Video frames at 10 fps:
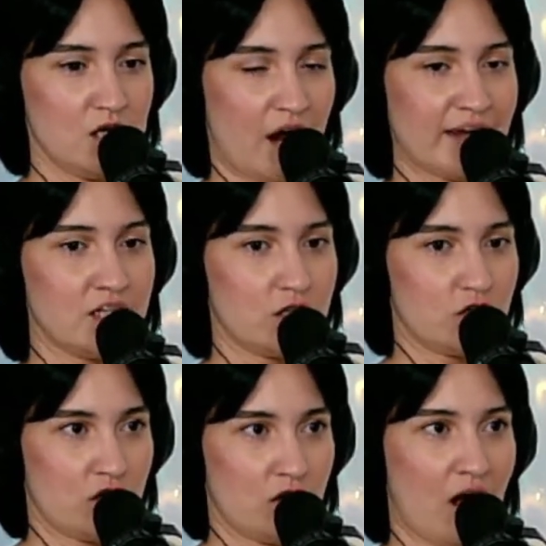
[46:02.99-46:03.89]
I did a
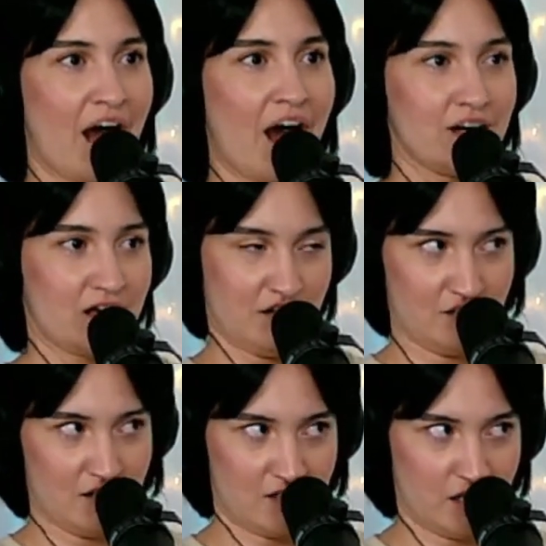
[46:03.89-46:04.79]
show at Cal
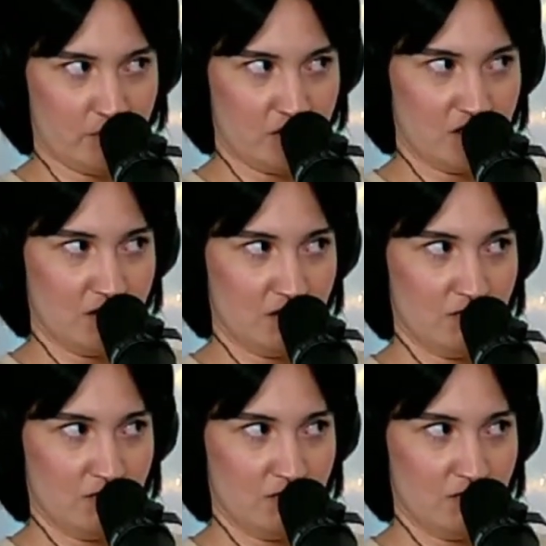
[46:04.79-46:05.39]
State San Bernardino.